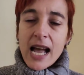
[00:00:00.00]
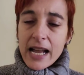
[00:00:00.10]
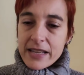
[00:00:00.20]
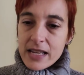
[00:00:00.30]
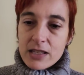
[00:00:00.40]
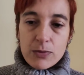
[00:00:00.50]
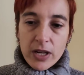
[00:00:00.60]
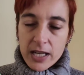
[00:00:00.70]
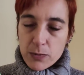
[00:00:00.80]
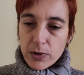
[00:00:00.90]
And yeah, this book
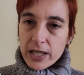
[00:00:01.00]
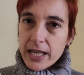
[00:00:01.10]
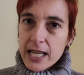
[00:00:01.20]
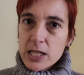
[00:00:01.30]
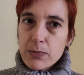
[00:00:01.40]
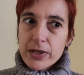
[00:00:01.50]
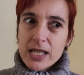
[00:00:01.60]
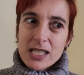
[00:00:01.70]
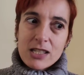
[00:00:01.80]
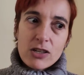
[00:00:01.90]
has politics, but
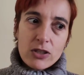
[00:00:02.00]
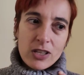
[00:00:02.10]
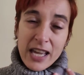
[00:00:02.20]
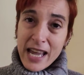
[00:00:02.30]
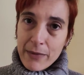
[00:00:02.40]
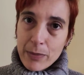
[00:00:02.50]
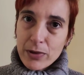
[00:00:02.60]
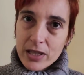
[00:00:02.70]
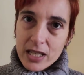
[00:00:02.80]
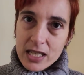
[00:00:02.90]
it's not heavy
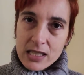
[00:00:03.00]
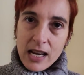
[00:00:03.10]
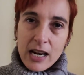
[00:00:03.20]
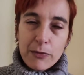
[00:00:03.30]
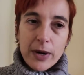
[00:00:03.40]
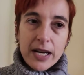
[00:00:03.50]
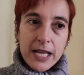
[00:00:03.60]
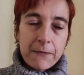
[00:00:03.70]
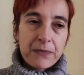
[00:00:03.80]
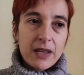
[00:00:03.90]
politics. Uh,
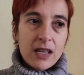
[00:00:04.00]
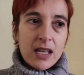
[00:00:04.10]
very